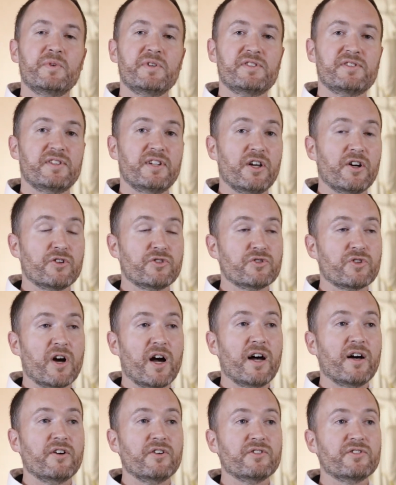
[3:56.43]
We see our
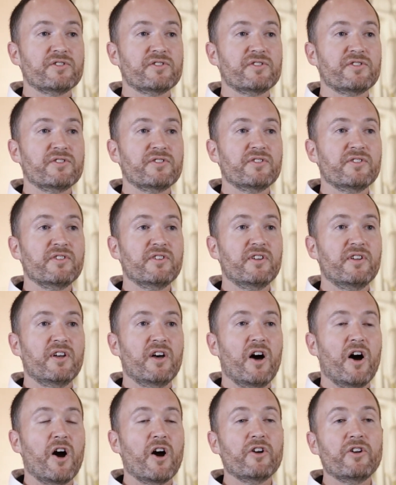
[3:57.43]
trials
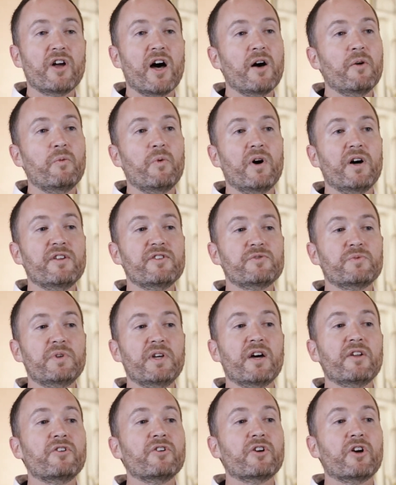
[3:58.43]
are not ones
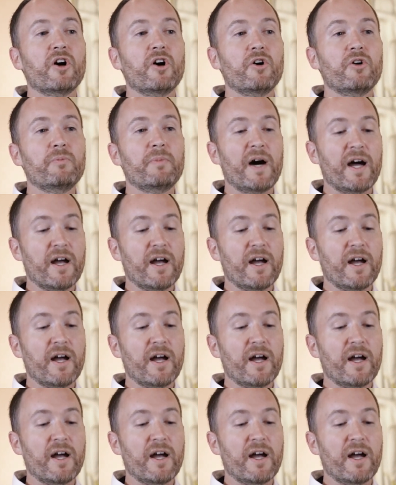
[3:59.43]
we undergo